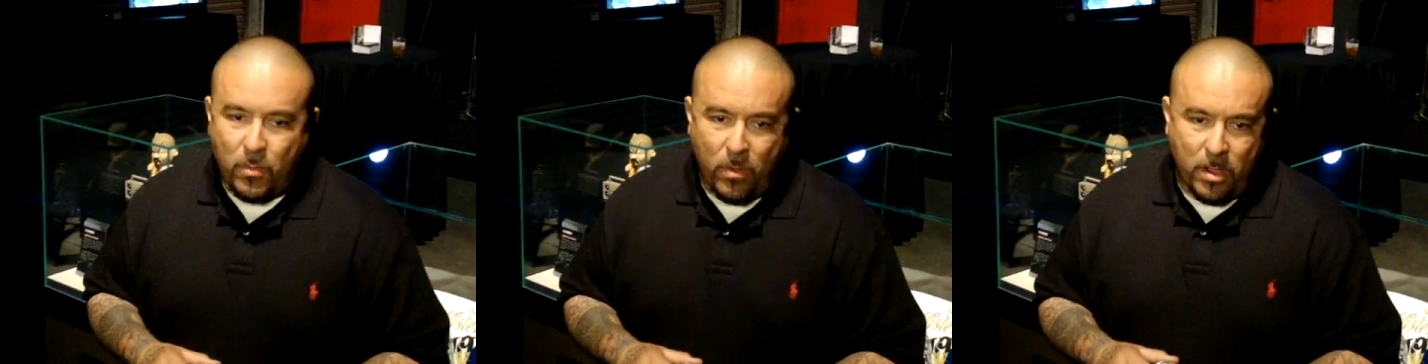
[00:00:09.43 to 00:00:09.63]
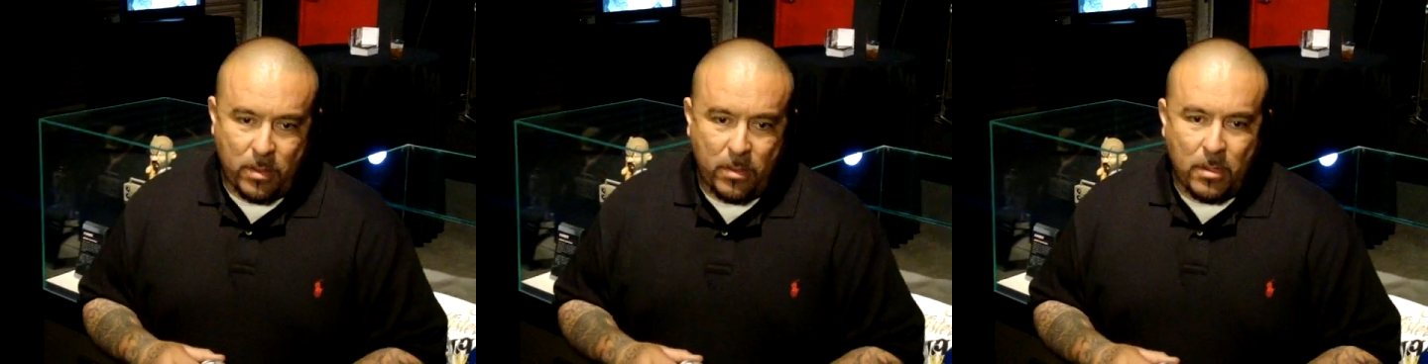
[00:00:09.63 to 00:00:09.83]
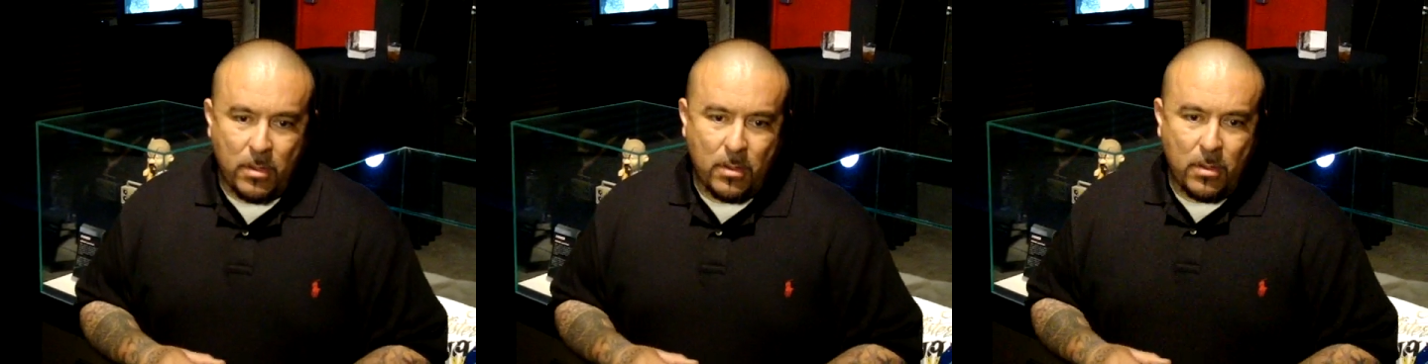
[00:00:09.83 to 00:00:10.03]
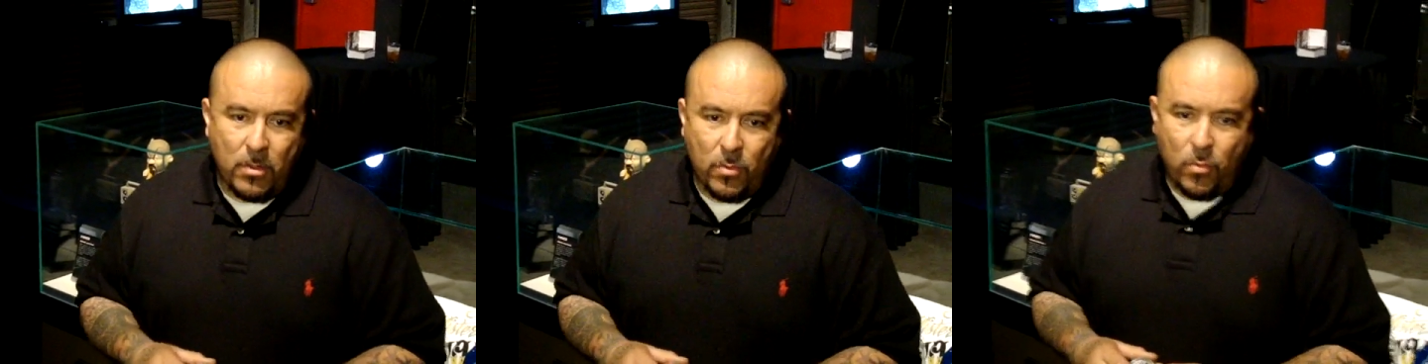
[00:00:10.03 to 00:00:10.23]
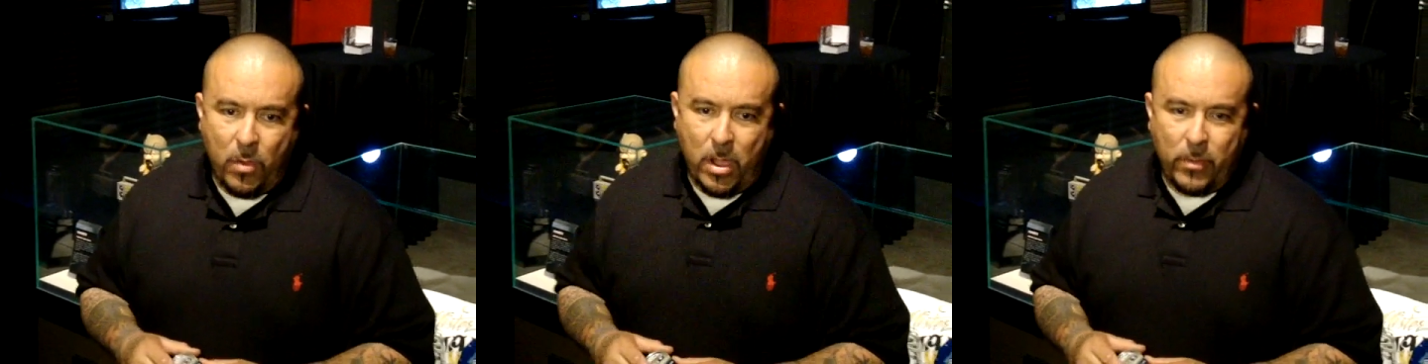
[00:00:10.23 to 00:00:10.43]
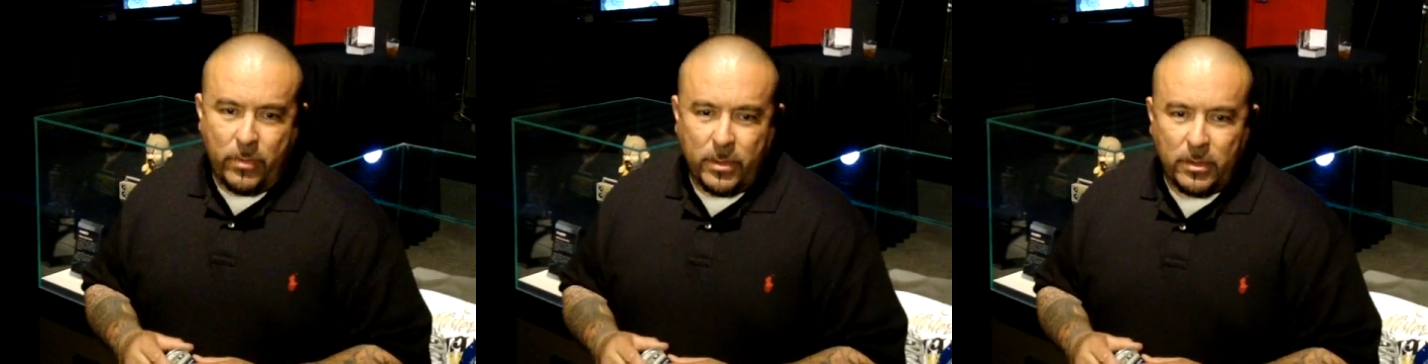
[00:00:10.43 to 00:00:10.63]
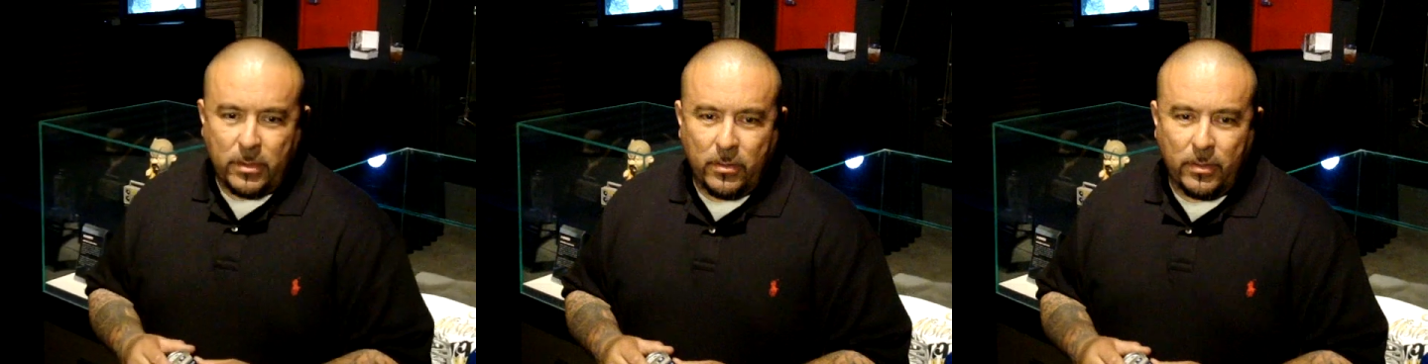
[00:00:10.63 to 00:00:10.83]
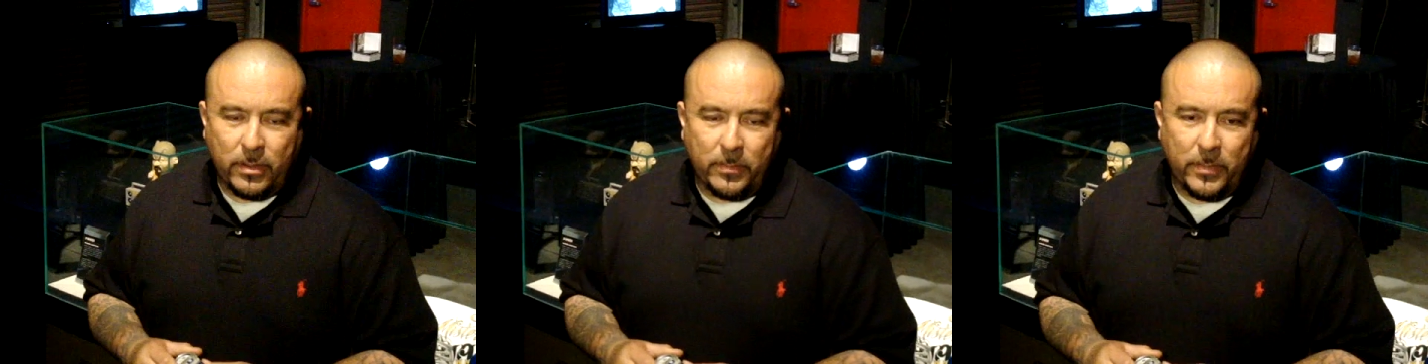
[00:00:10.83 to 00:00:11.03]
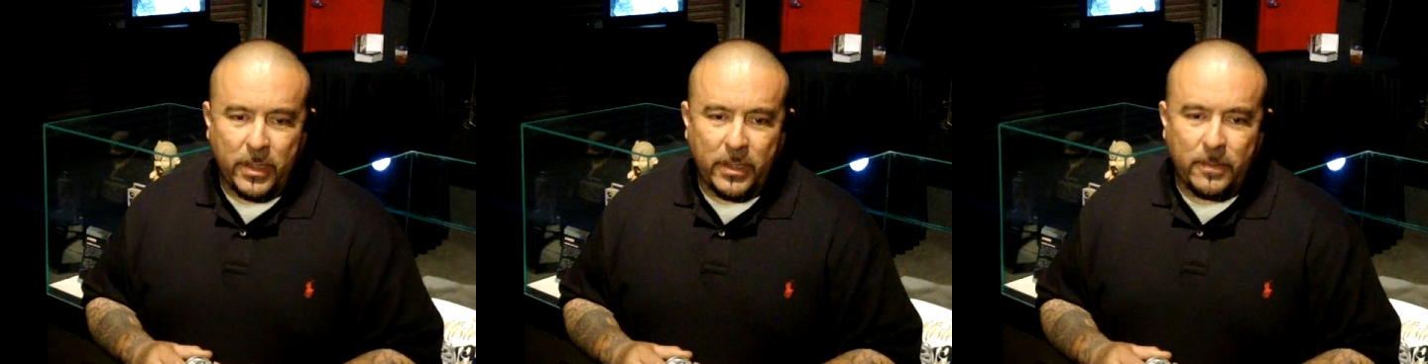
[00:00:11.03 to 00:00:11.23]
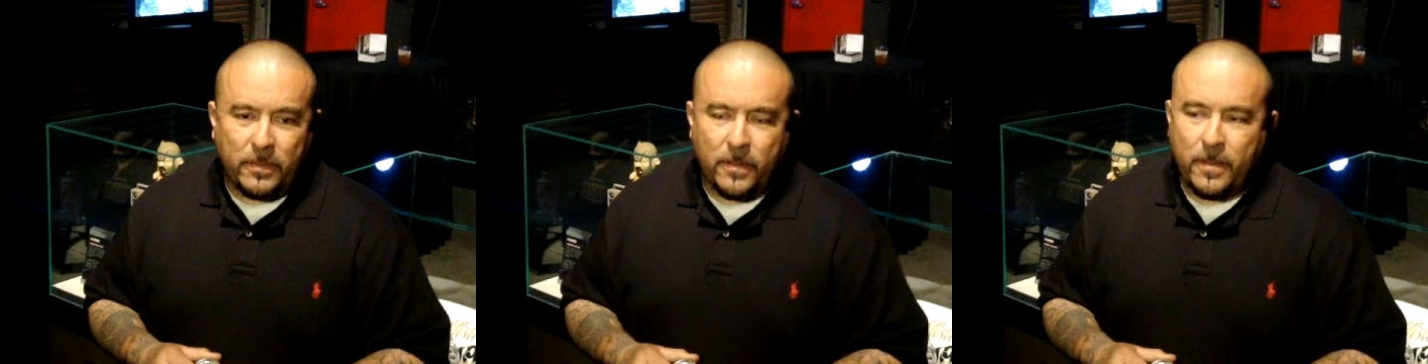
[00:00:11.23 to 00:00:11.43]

were wearing, you know what I mean?